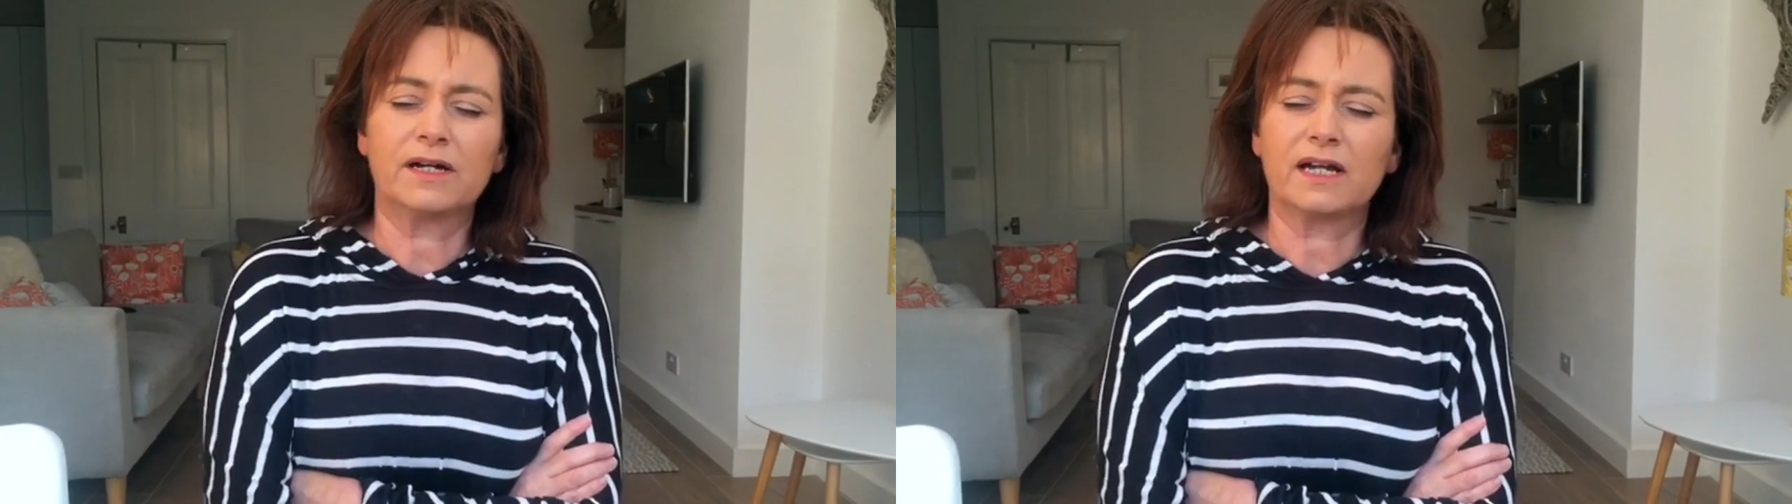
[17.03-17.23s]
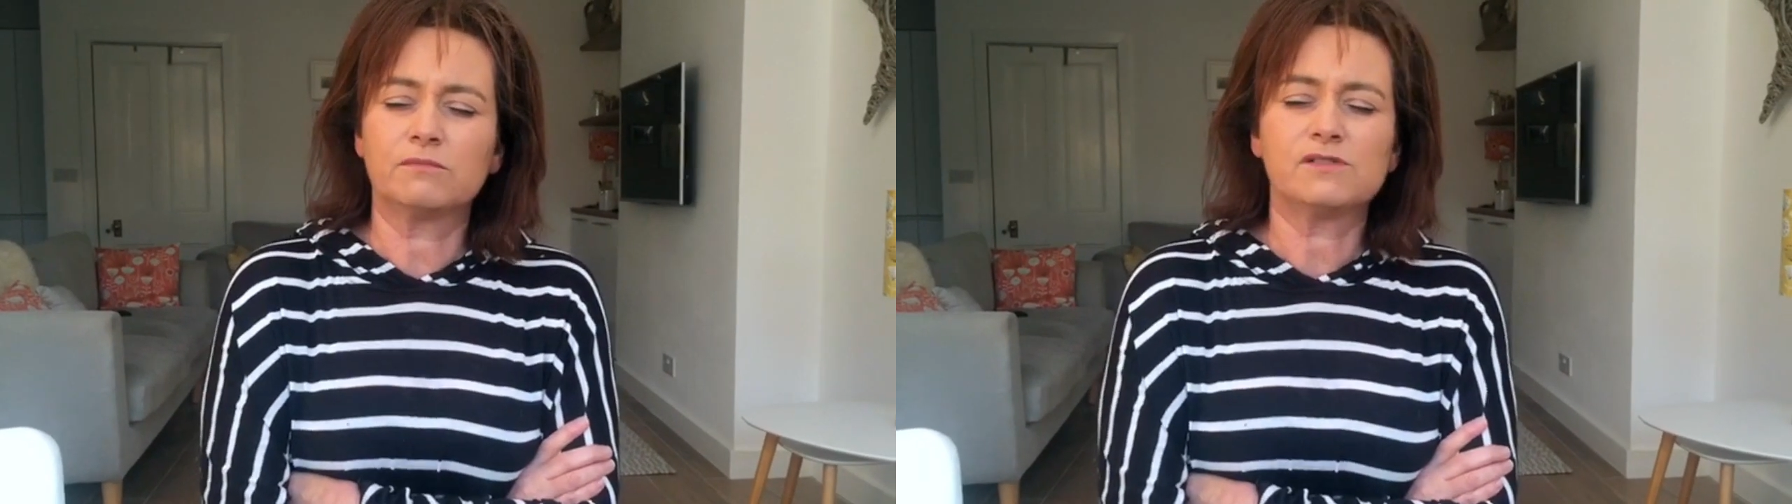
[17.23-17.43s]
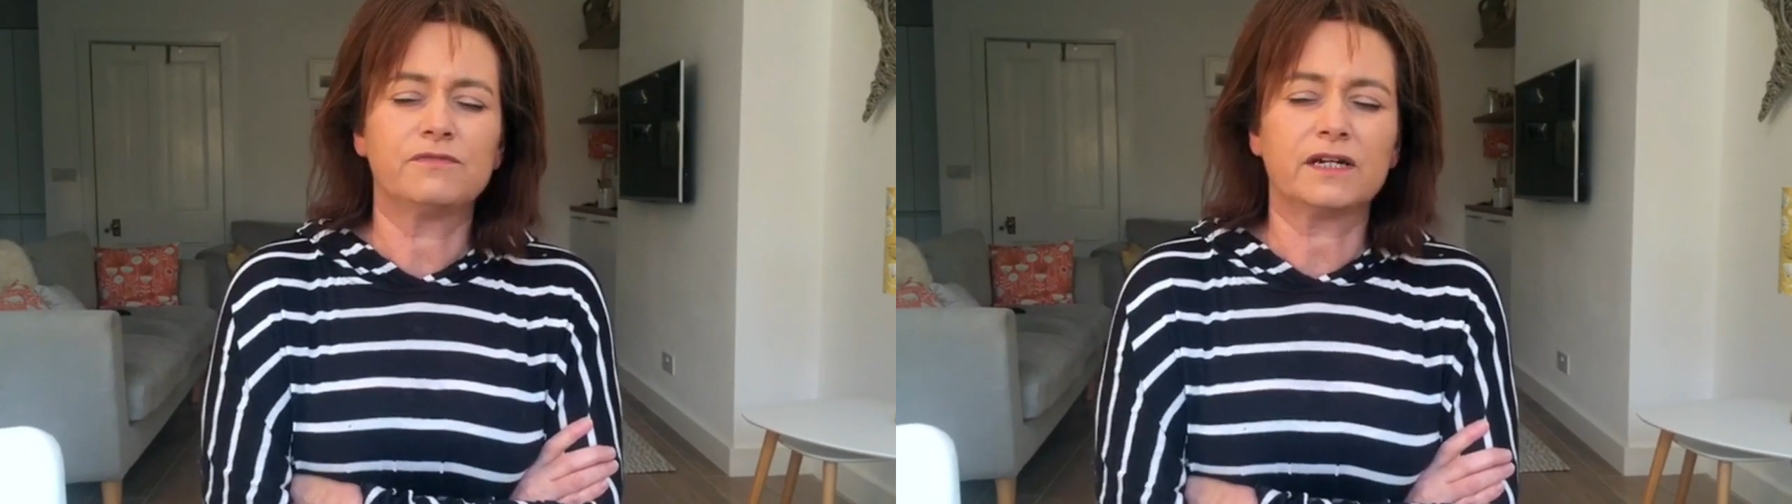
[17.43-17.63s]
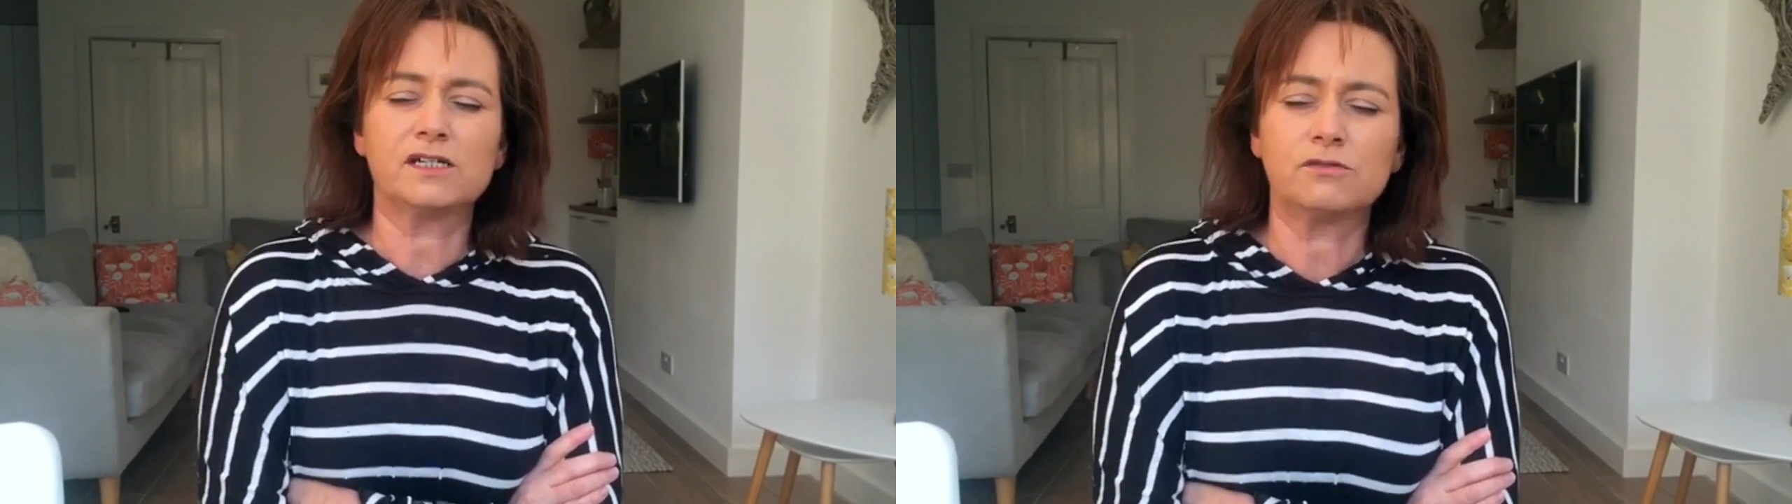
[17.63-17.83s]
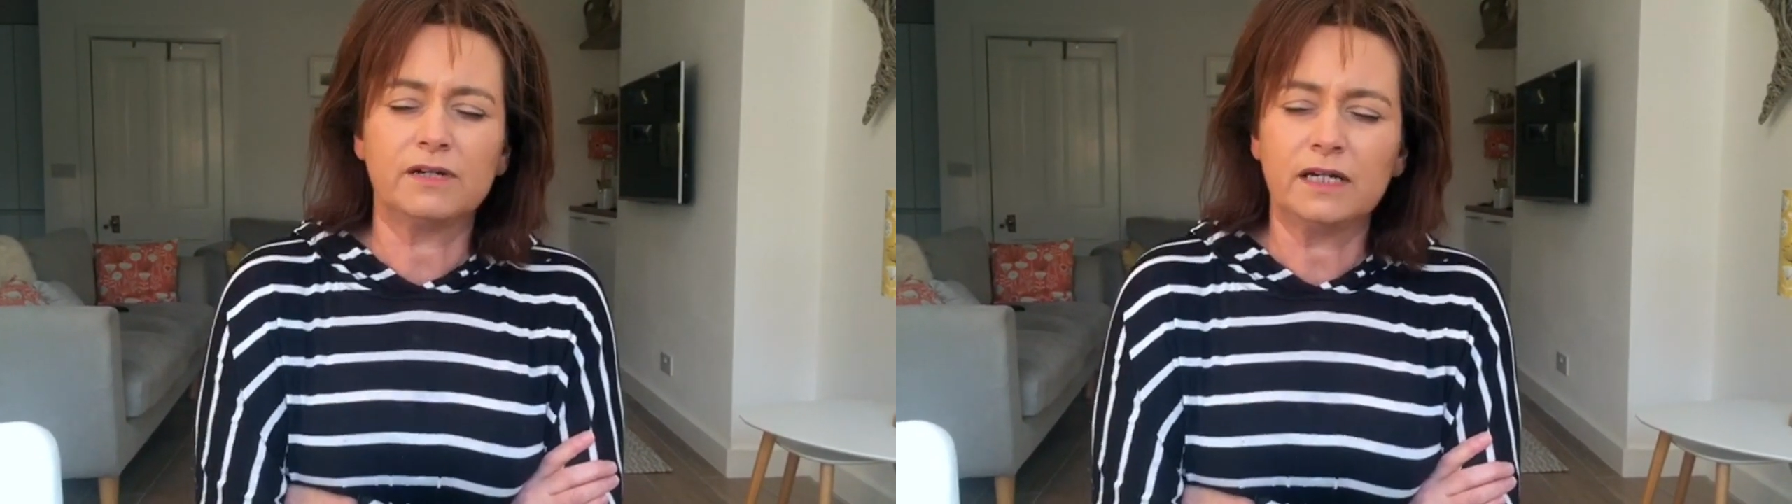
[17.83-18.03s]
comes
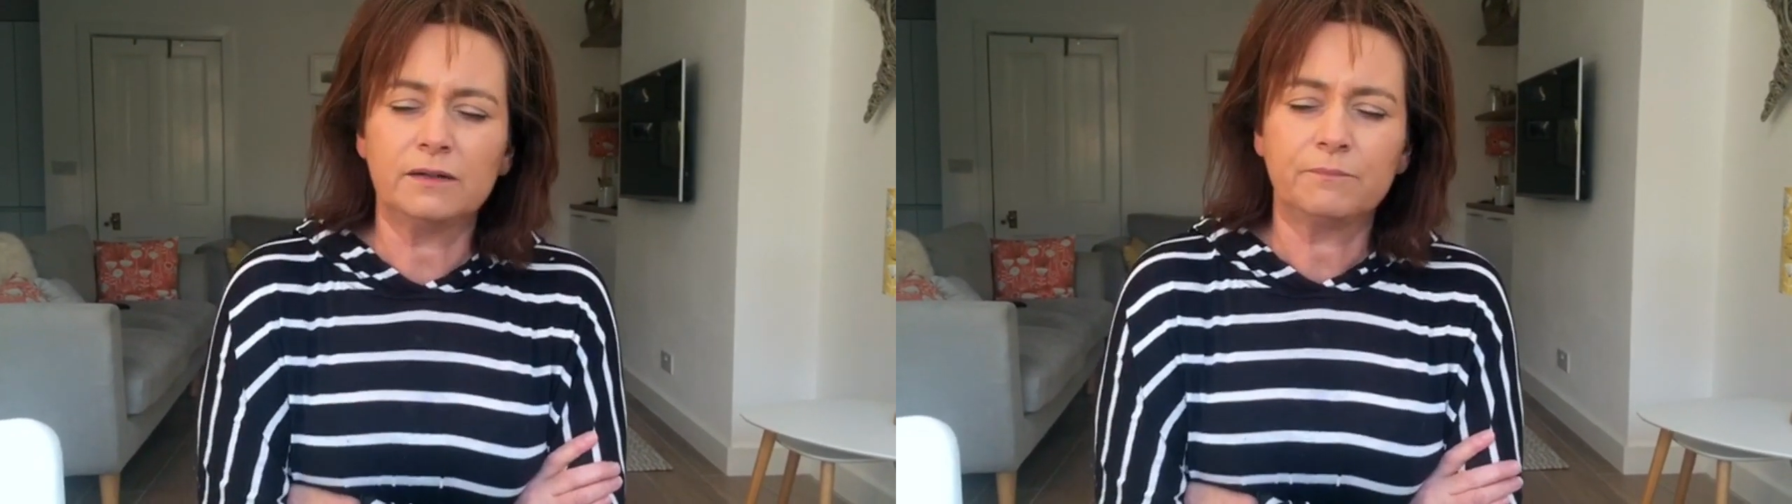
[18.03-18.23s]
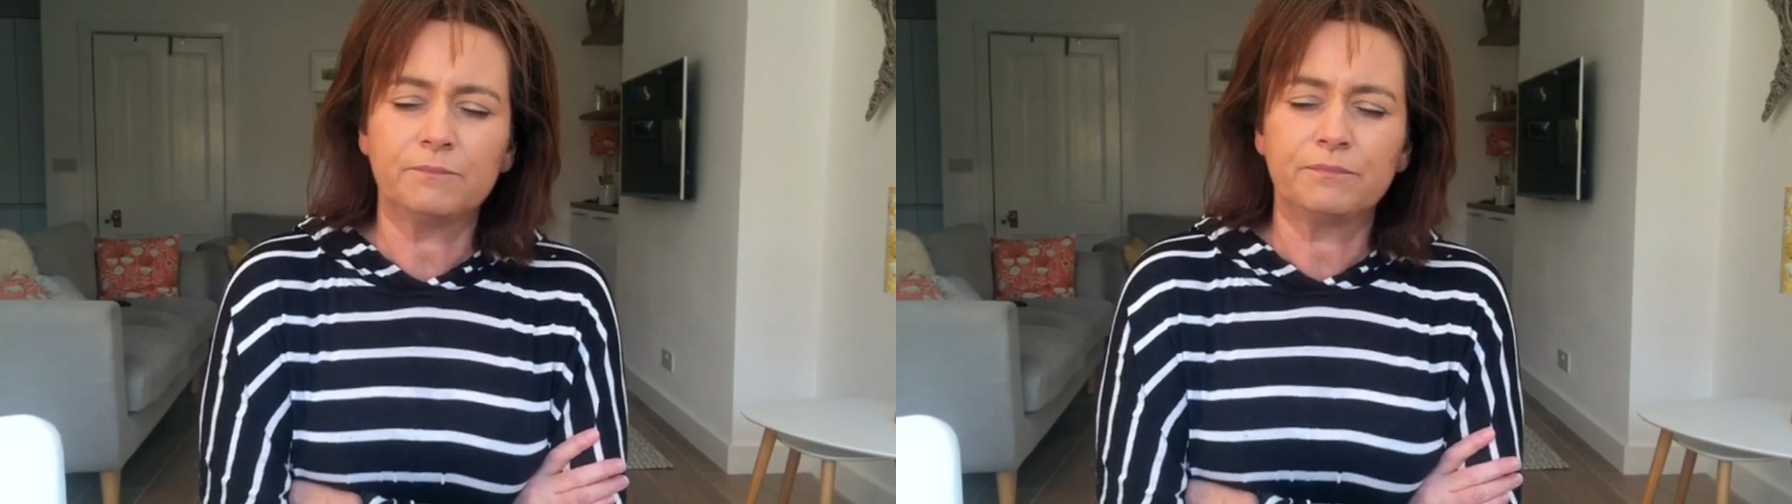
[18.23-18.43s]
victory.